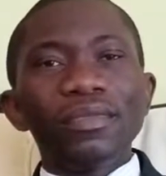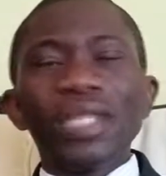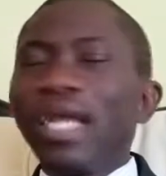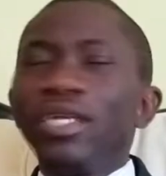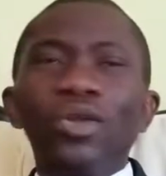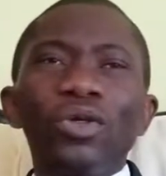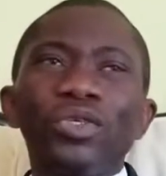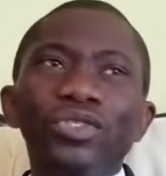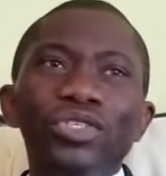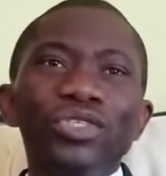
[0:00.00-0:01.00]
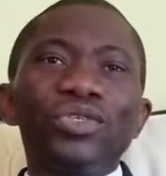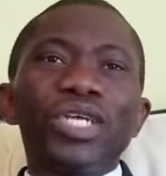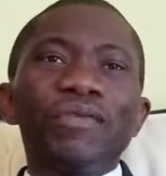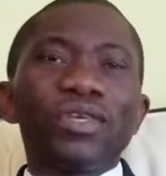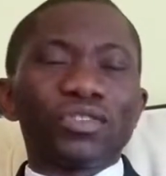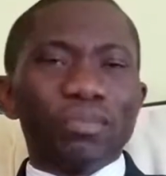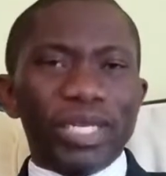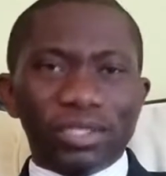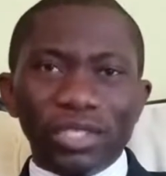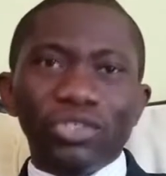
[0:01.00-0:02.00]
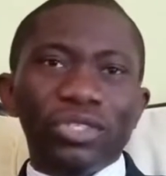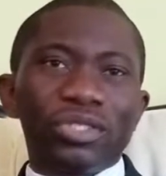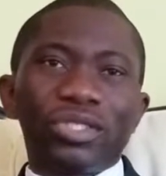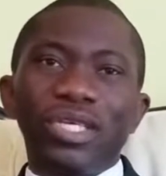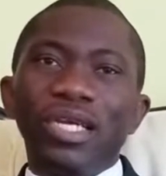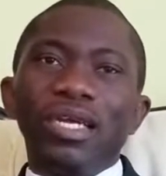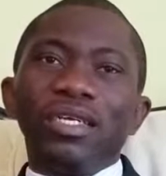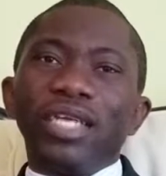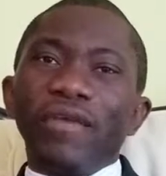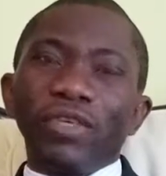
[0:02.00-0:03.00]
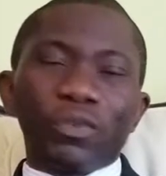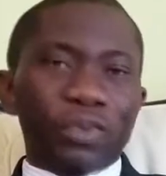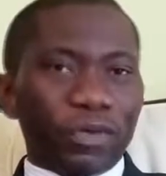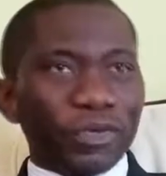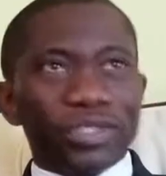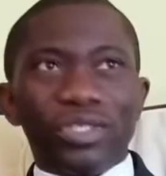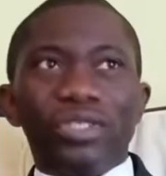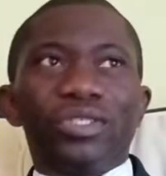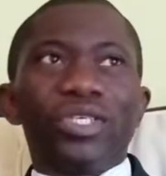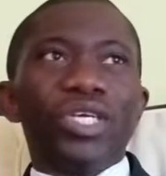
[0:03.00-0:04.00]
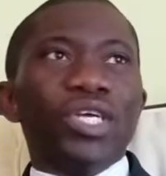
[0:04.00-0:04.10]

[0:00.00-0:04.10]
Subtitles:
And the Lord continued to give us messages, gave us prophecies.